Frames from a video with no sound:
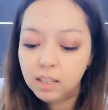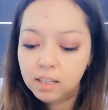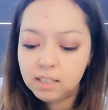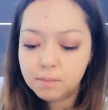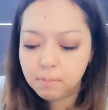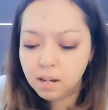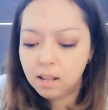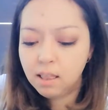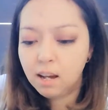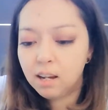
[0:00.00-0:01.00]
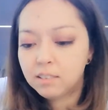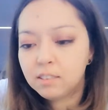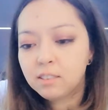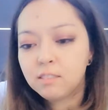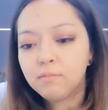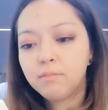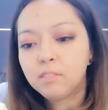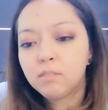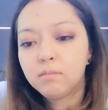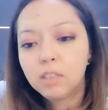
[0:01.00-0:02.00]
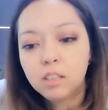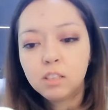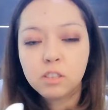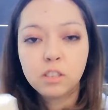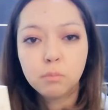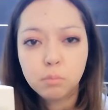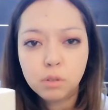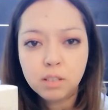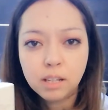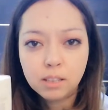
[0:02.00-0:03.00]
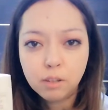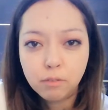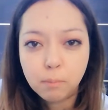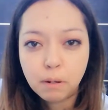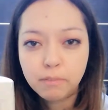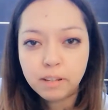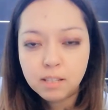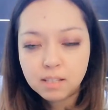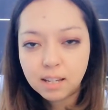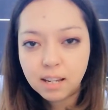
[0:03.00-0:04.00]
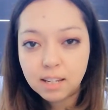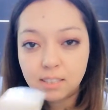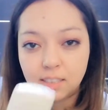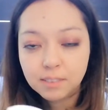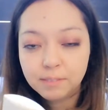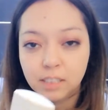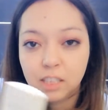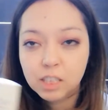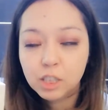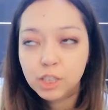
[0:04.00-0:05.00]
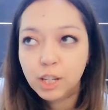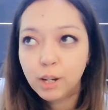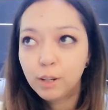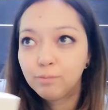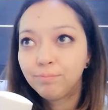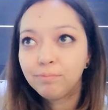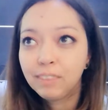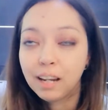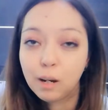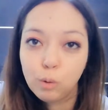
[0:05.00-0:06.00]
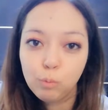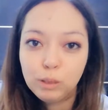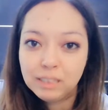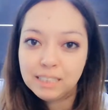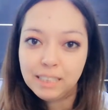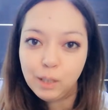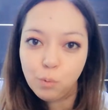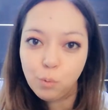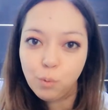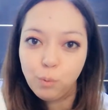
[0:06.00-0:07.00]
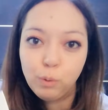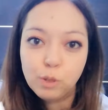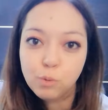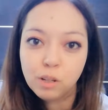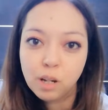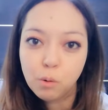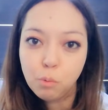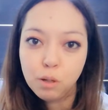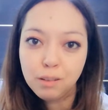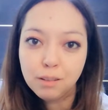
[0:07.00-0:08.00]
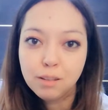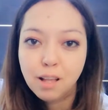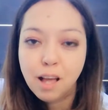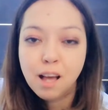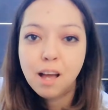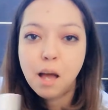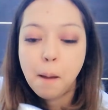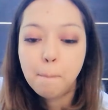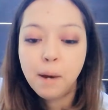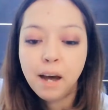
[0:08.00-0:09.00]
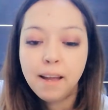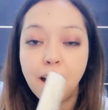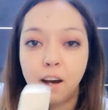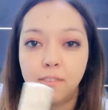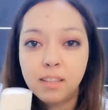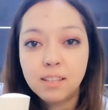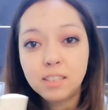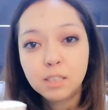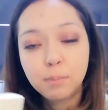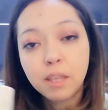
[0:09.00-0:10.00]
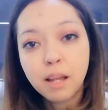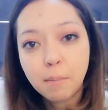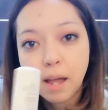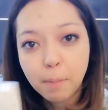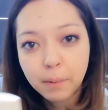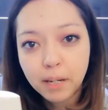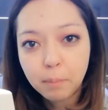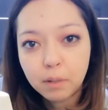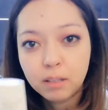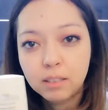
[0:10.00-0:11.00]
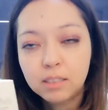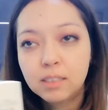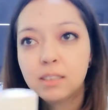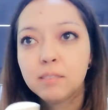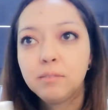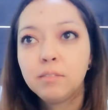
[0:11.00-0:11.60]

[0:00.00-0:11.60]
It's my last sun protector for my face, I guess. So yeah, we'll see which one I will buy after this, but I'm happy because